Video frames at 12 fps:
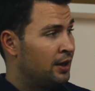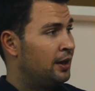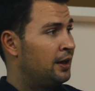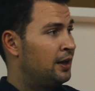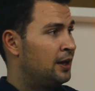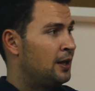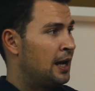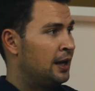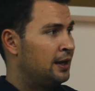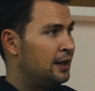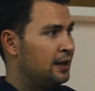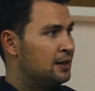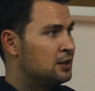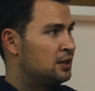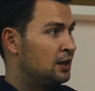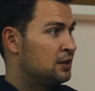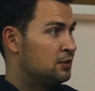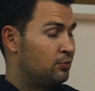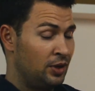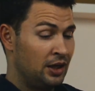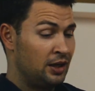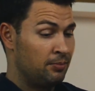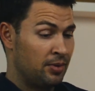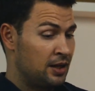and then it's
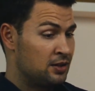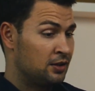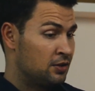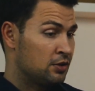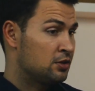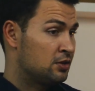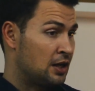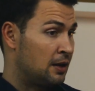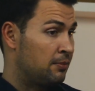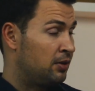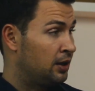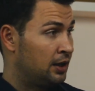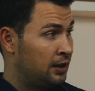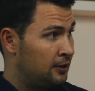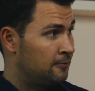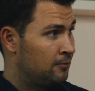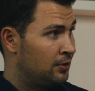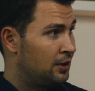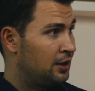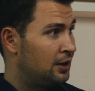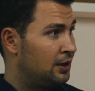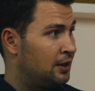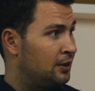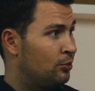really basic, just typing it in.
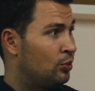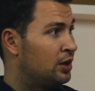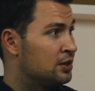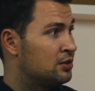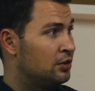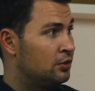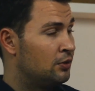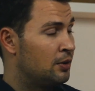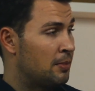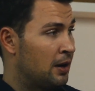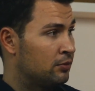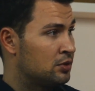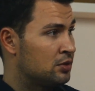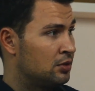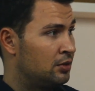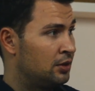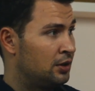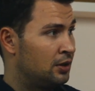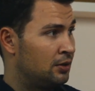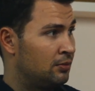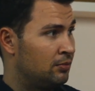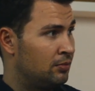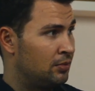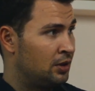What is the new amounts?
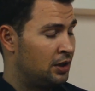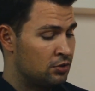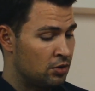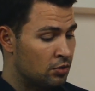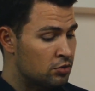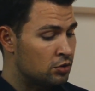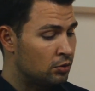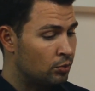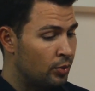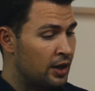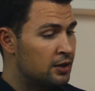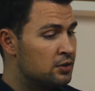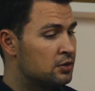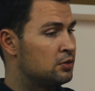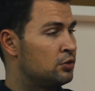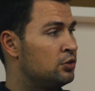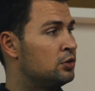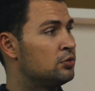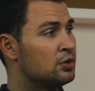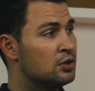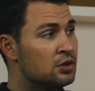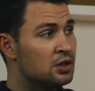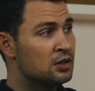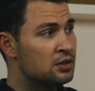There's also ways to use the
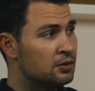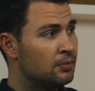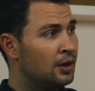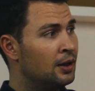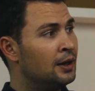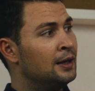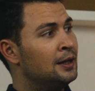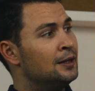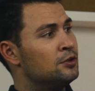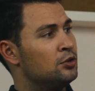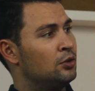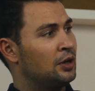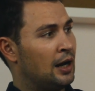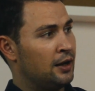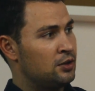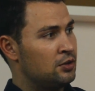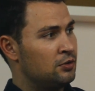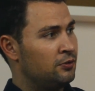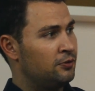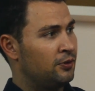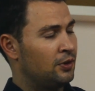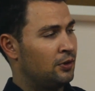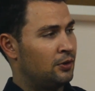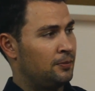system to guide you
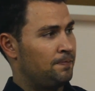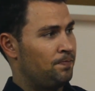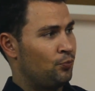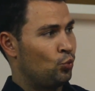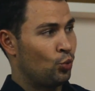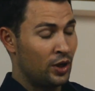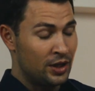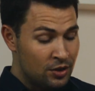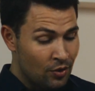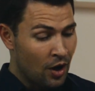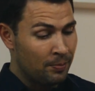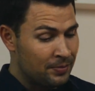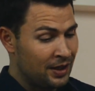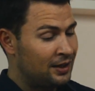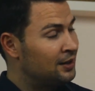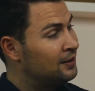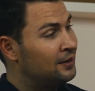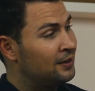for when you update